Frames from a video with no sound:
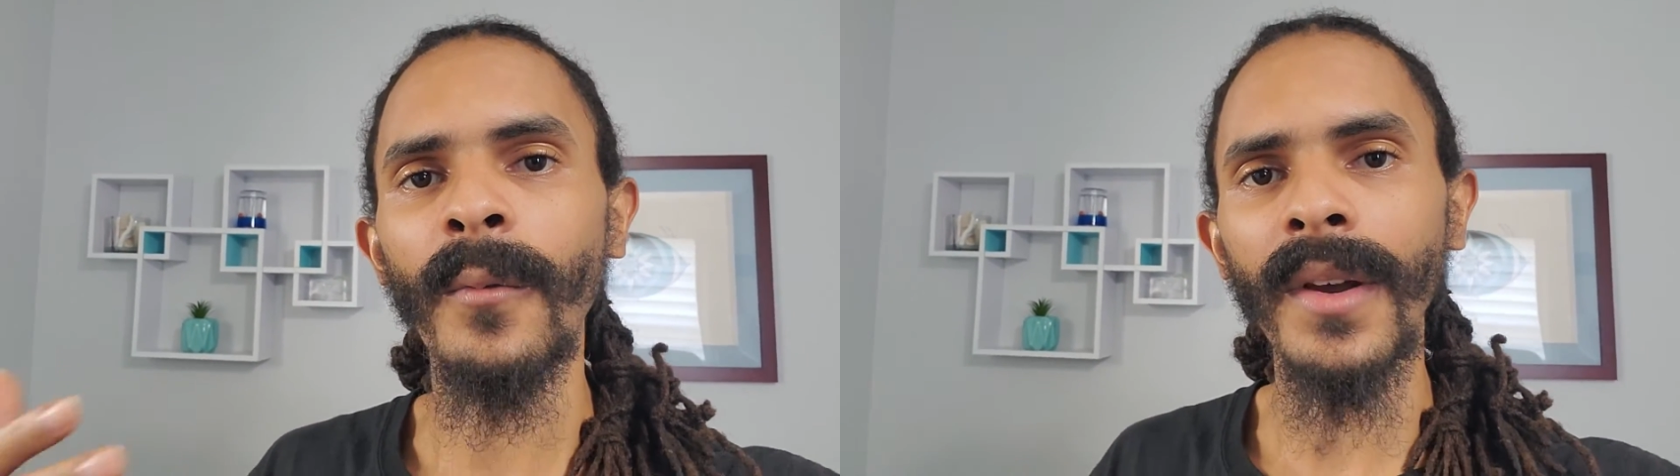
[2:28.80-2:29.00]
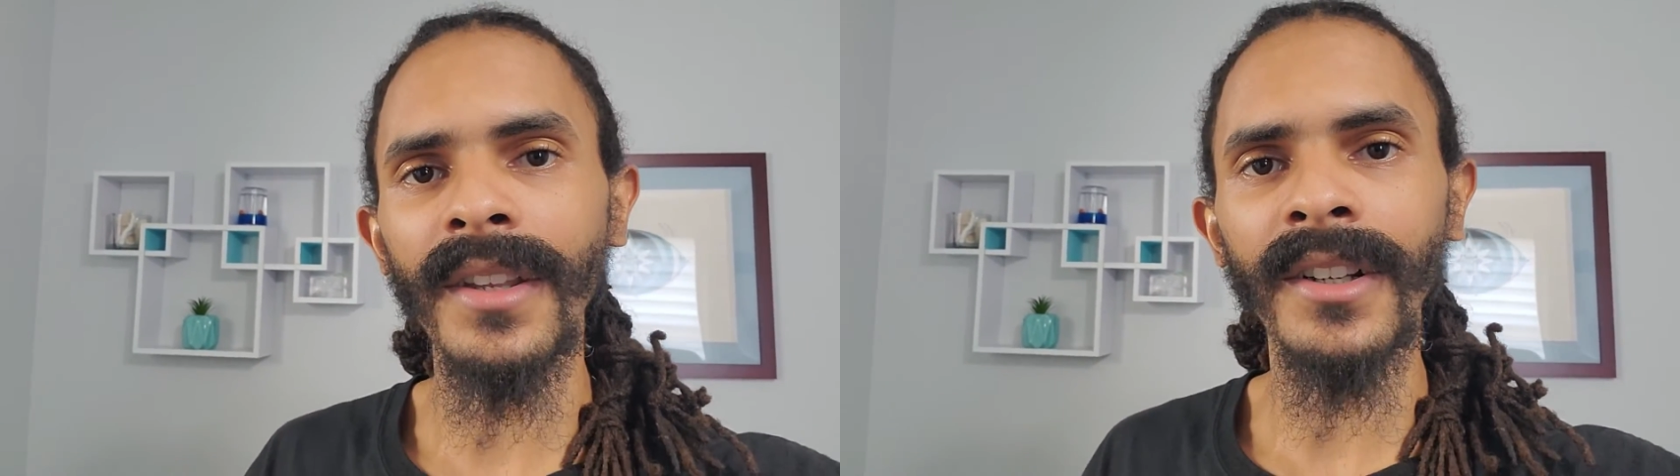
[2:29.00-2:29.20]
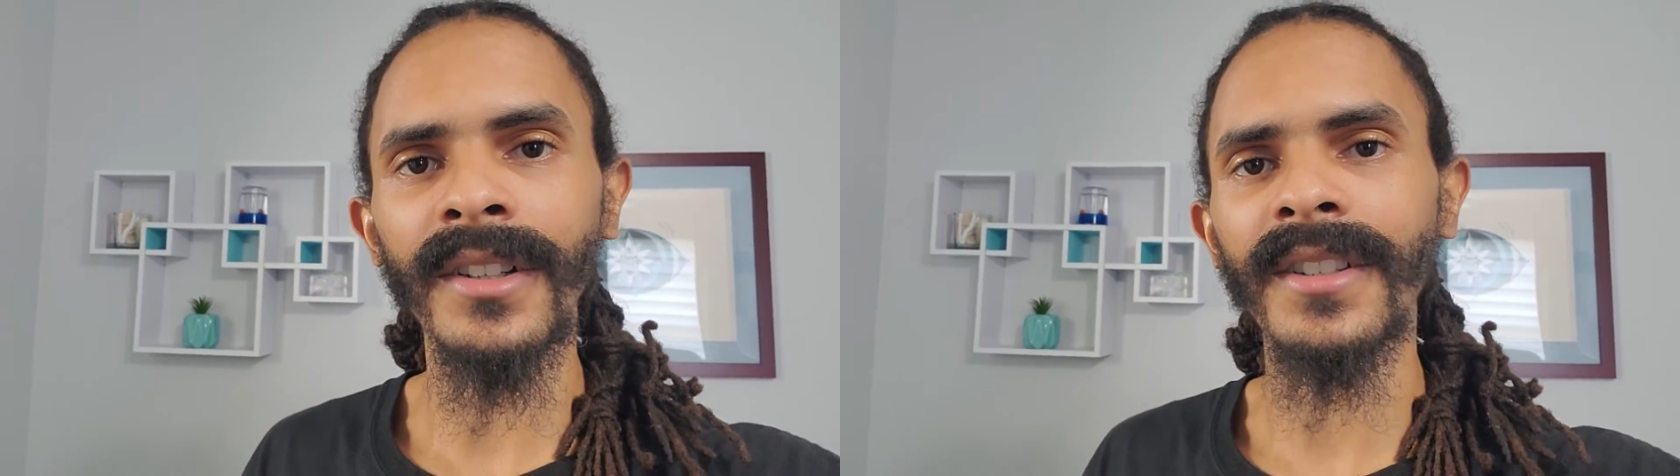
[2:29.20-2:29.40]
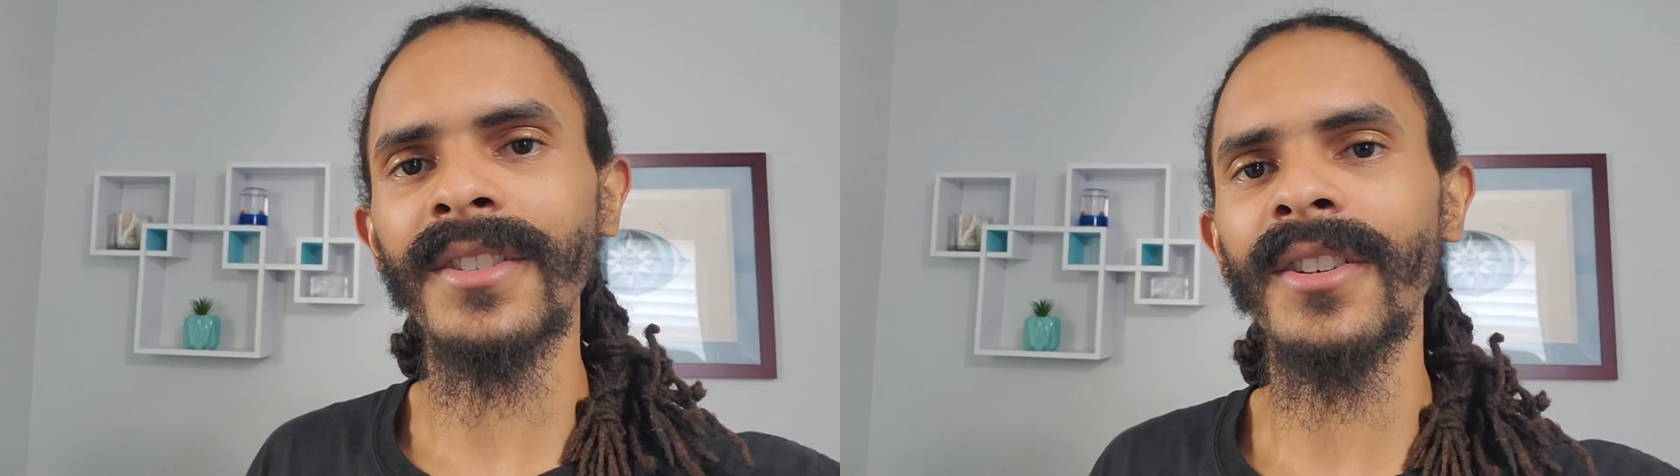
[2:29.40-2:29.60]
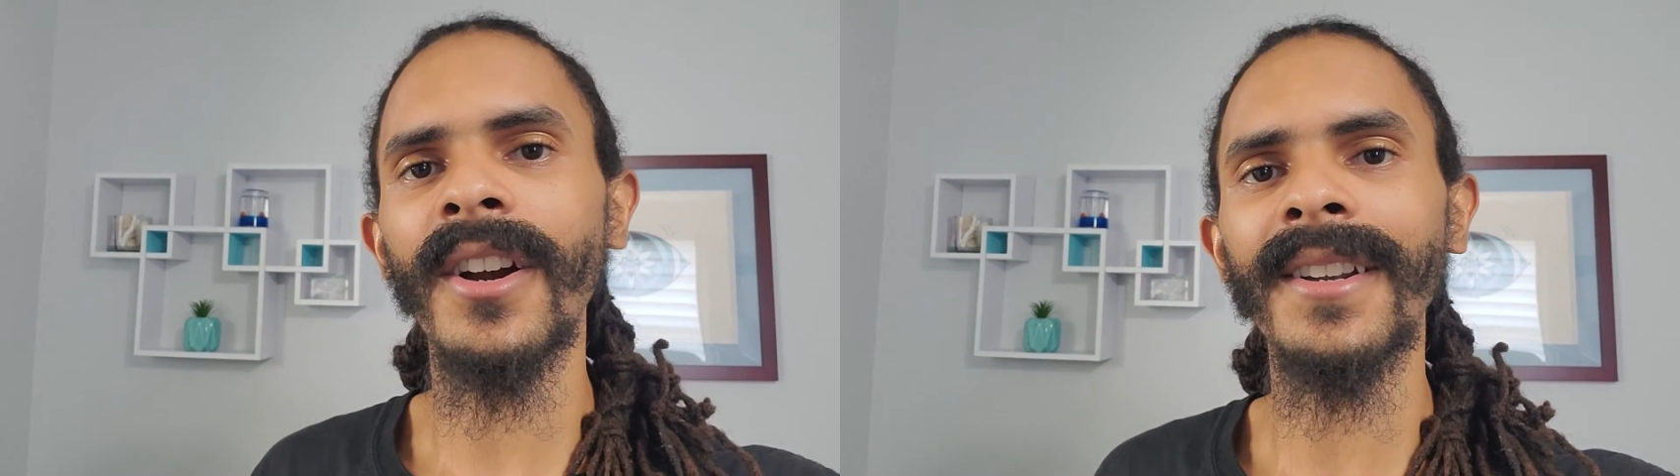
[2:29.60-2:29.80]
when they're going to
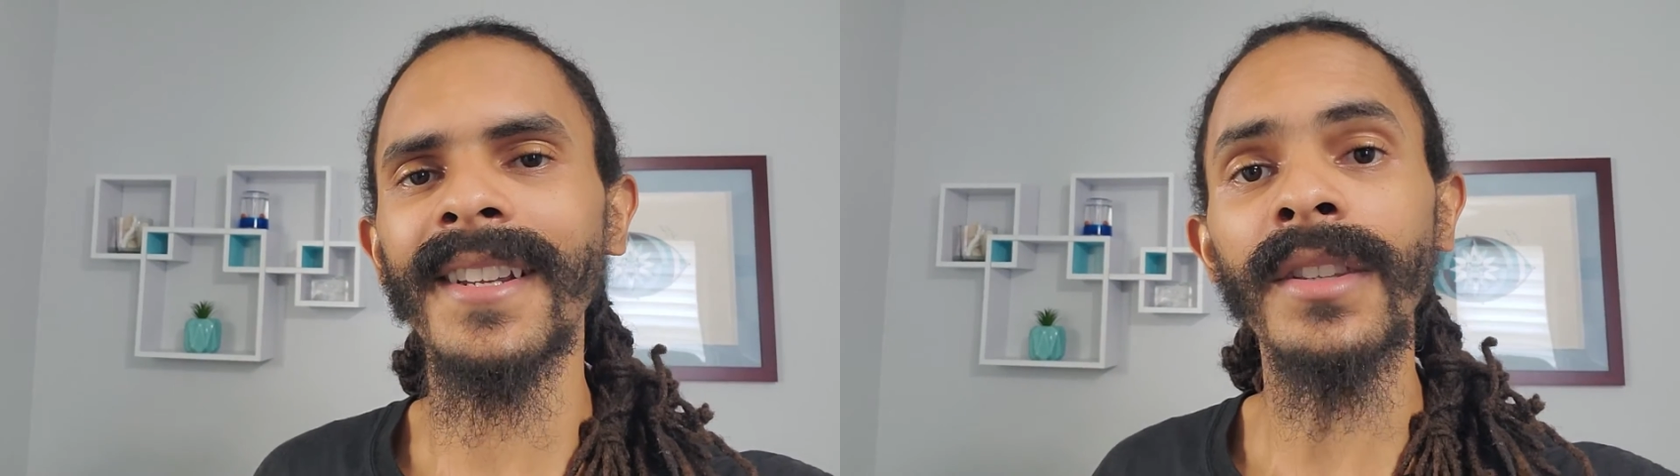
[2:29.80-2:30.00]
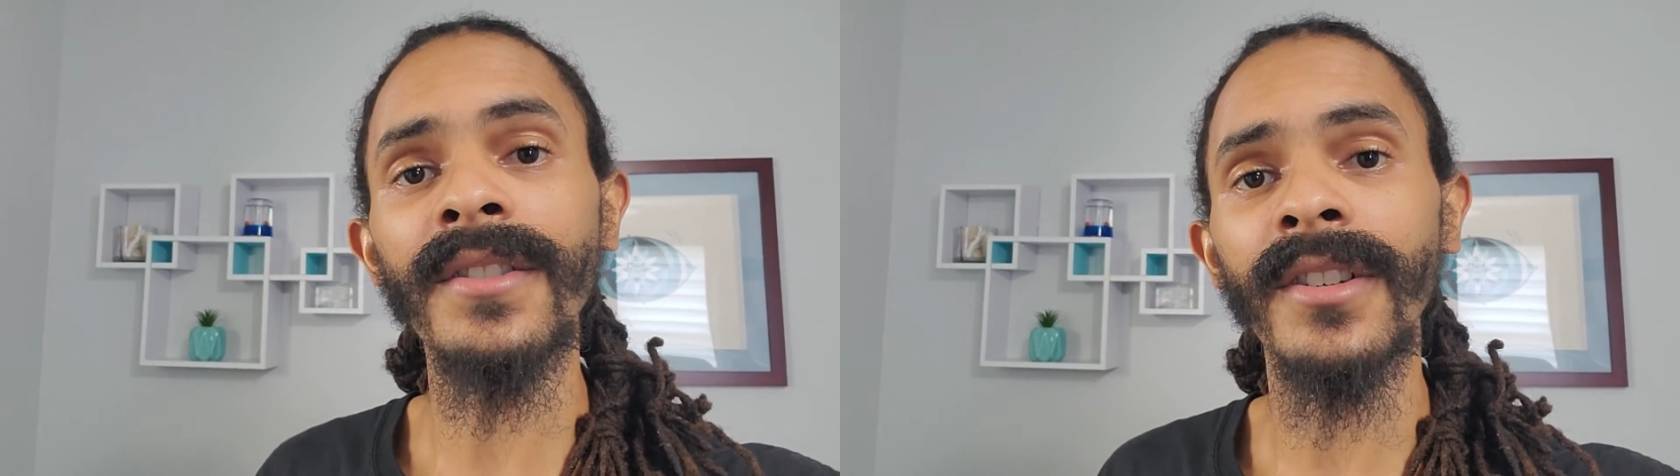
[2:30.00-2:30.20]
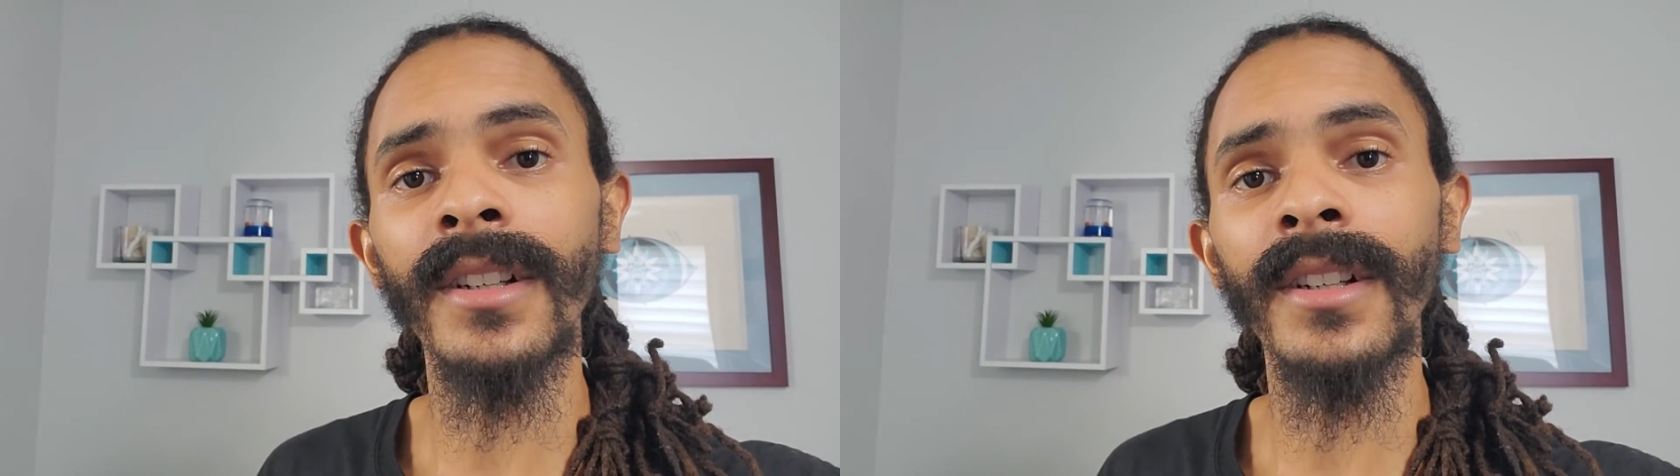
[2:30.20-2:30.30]
start. These are